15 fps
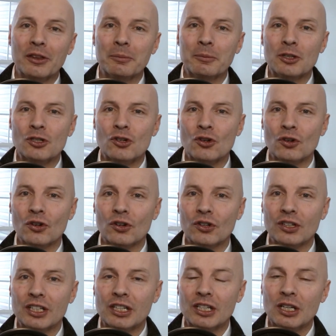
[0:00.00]
the
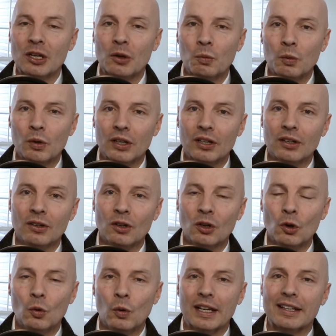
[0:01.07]
majority will
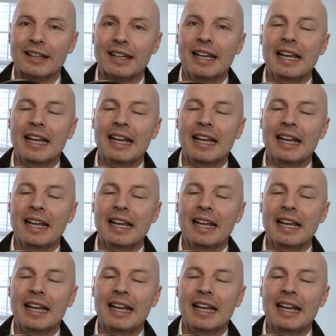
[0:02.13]
quit.